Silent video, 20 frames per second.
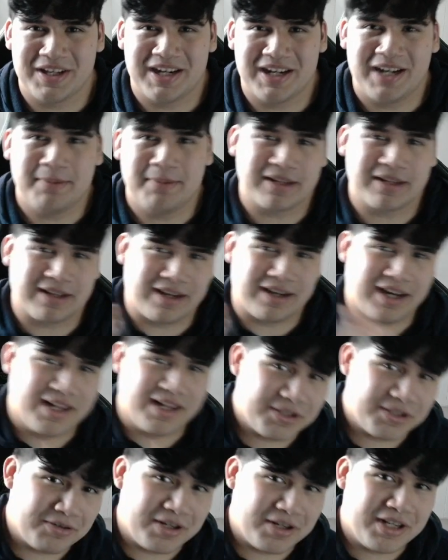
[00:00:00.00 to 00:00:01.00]
I'm a
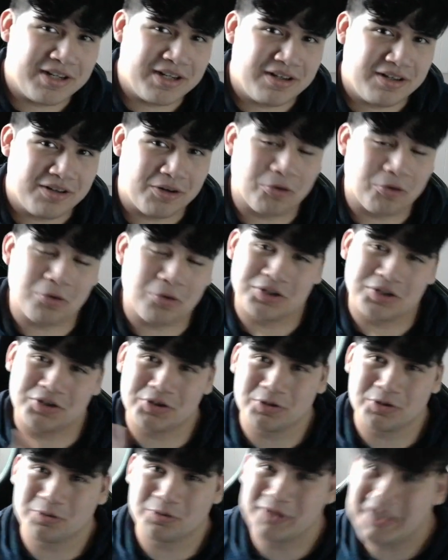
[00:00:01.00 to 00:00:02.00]
content creator or a
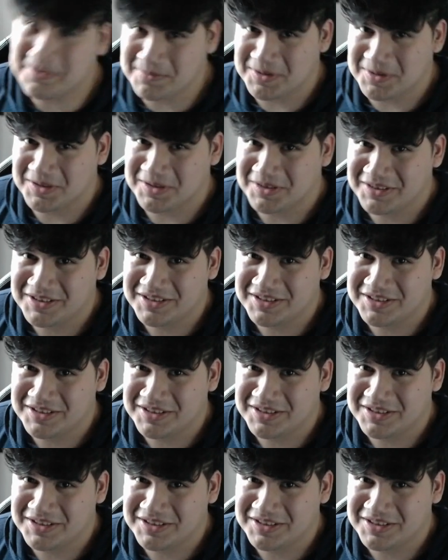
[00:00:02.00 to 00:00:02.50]
streamer.